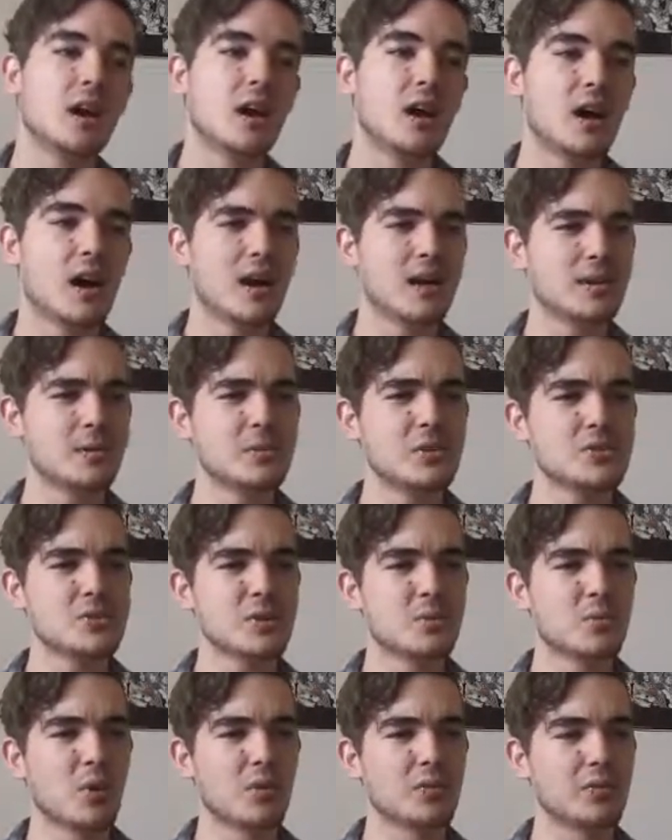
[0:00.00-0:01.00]
I'm
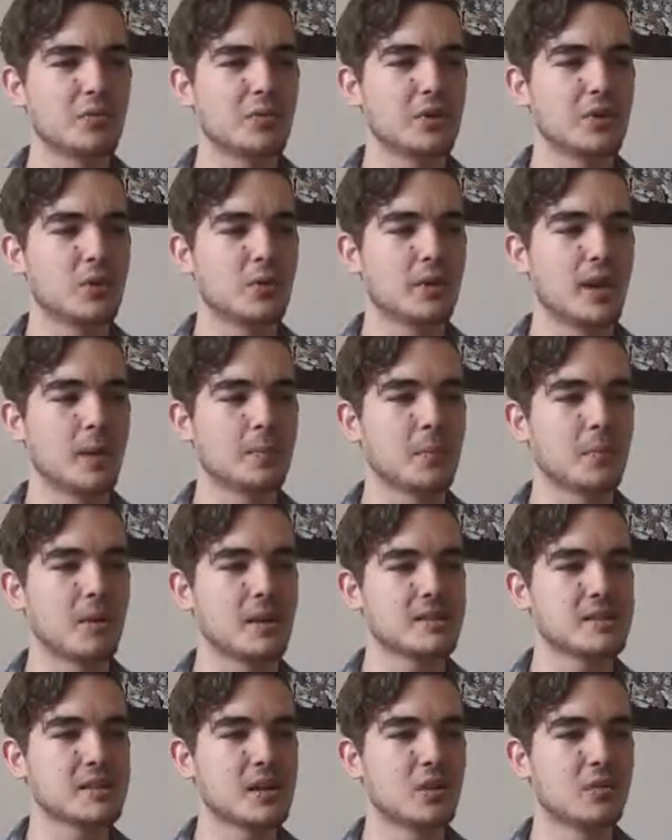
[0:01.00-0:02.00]
usually more of a video gamer
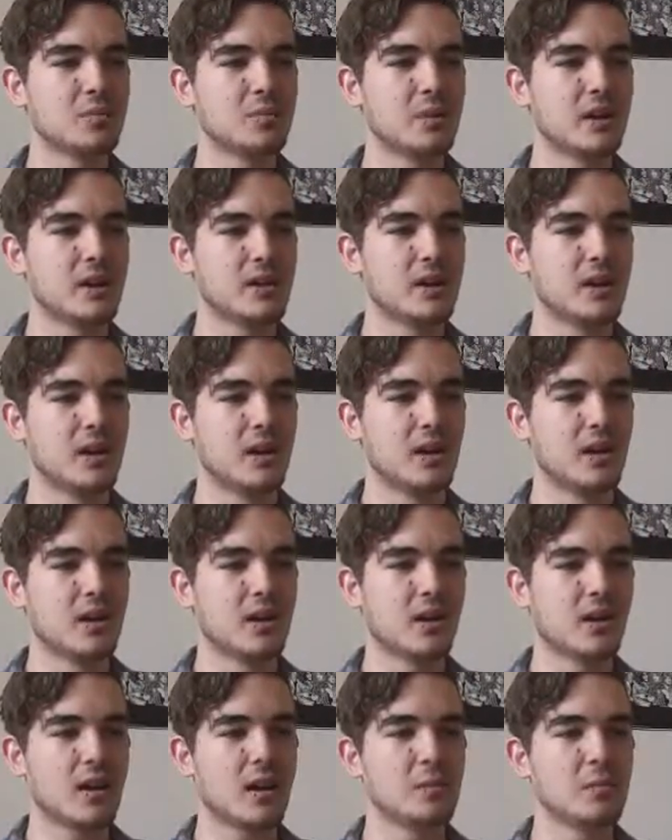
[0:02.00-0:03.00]
myself, but
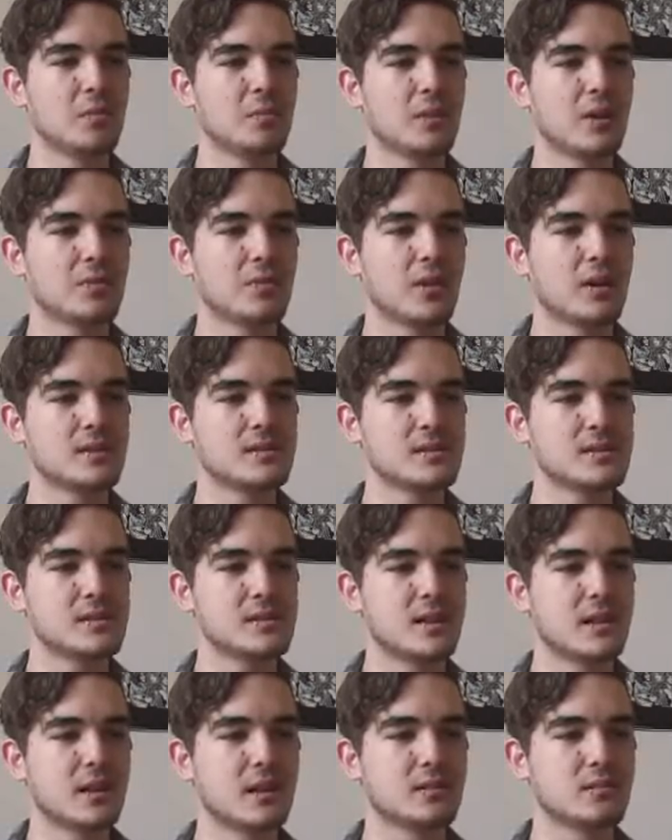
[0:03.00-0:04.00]
a couple of my friends
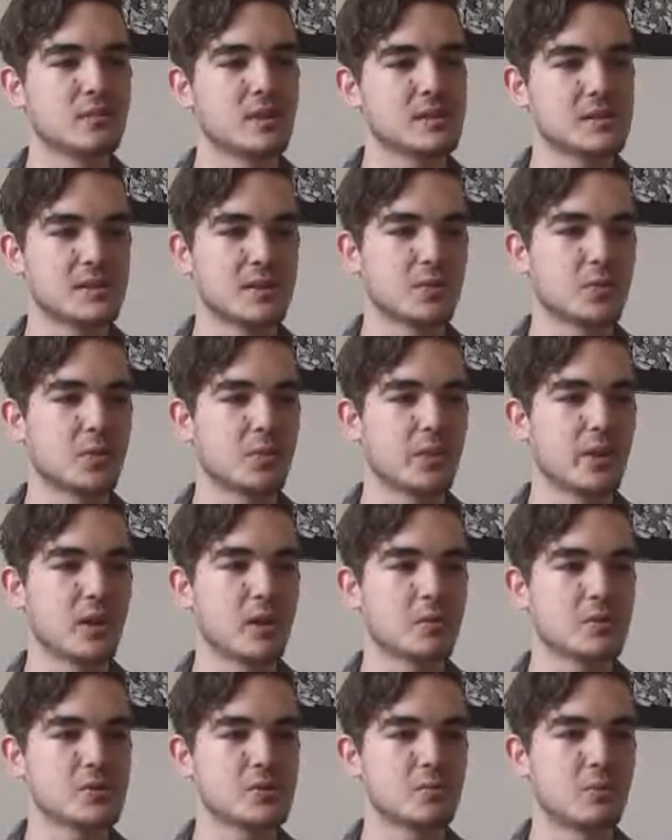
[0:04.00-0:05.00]
and myself were playing a
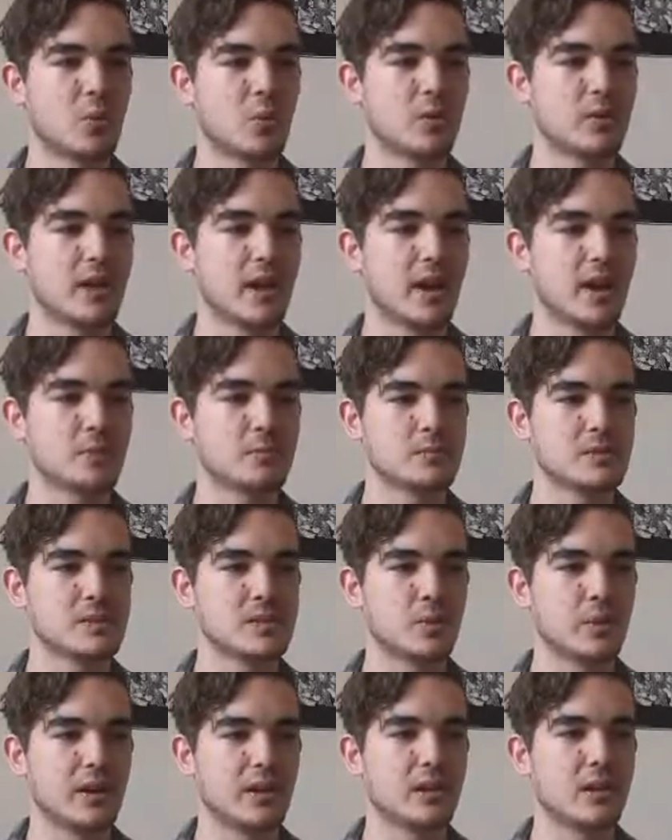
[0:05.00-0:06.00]
bunch of board games
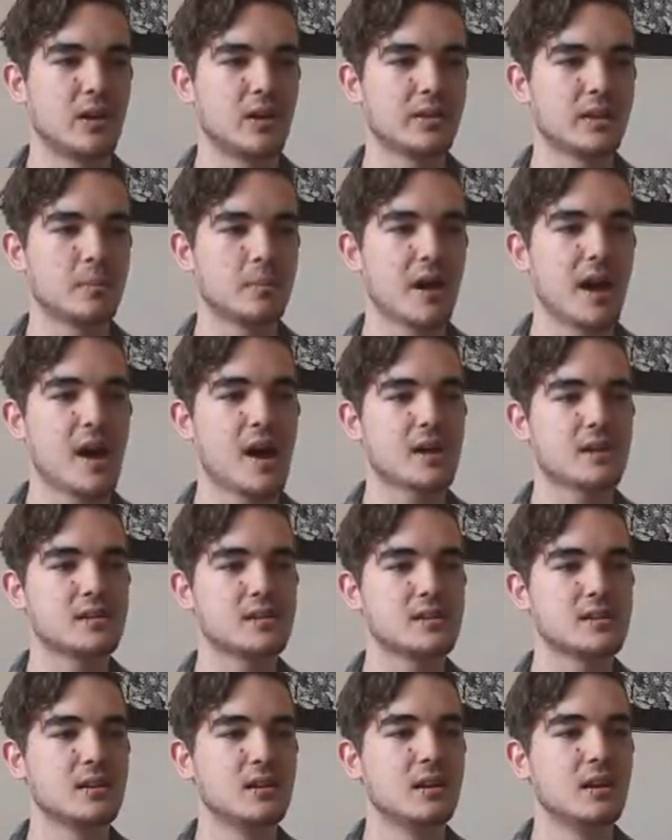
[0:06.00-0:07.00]
that we had gotten at
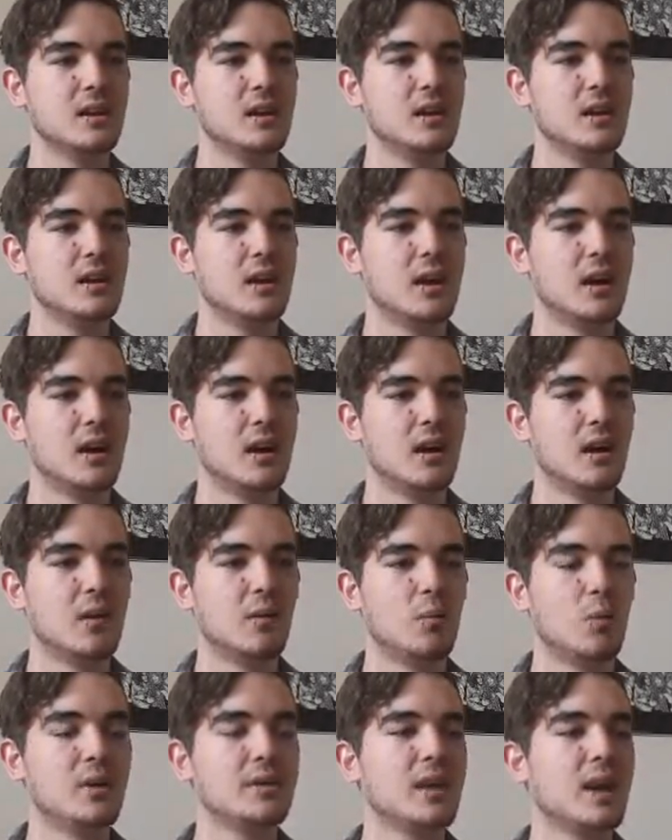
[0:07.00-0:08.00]
PAX.
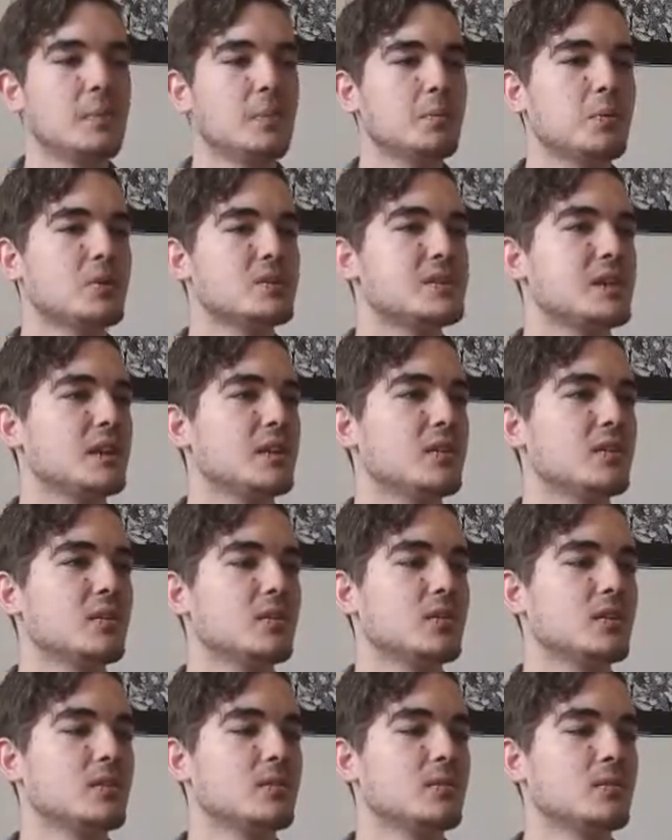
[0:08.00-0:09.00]
One game in
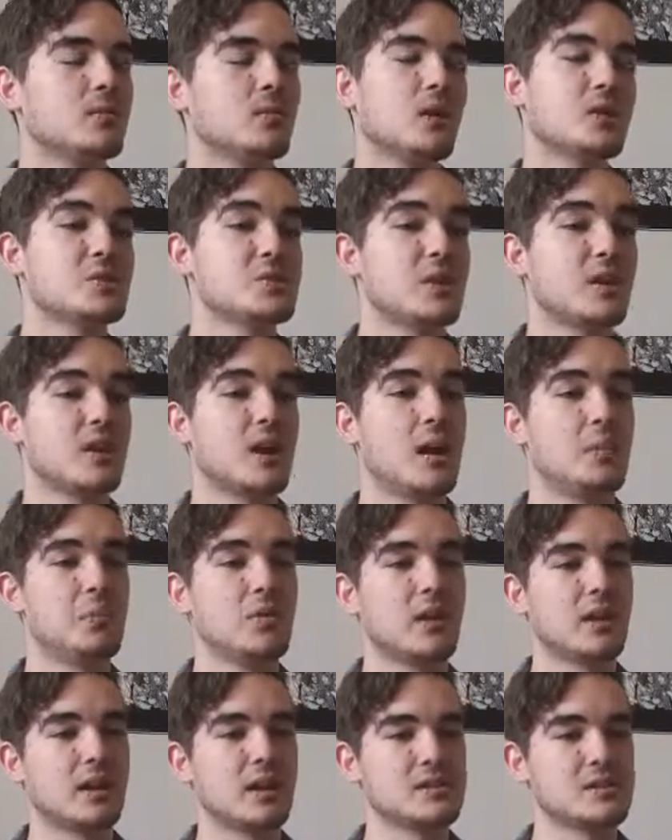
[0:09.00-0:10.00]
particular, well, actually a
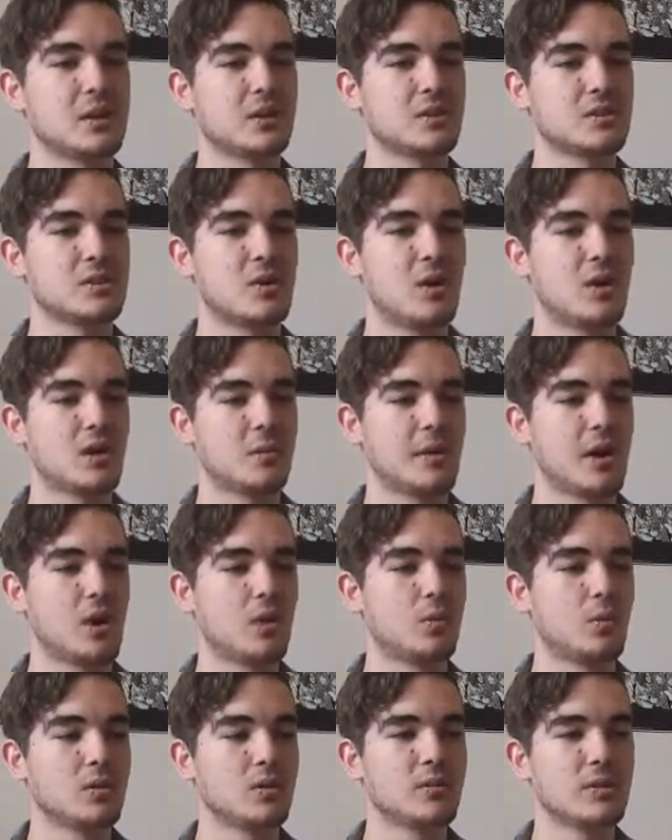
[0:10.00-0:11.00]
couple I guess I could talk
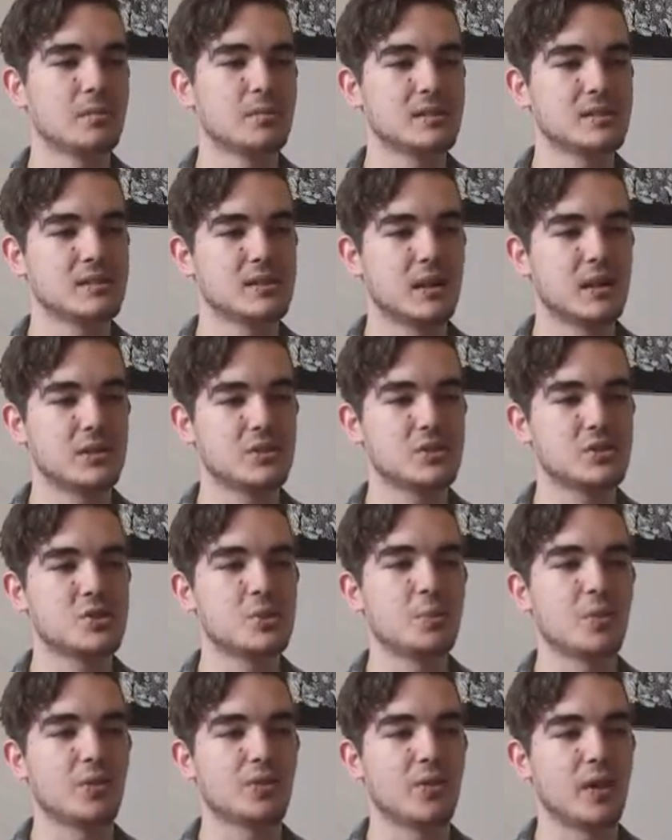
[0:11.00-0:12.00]
about. One of them is
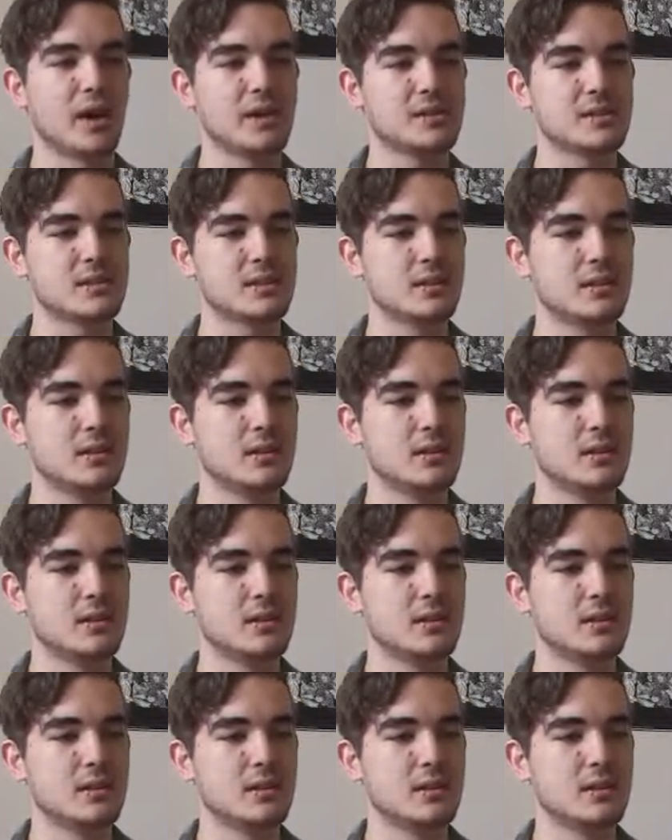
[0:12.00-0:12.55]
Super Fight.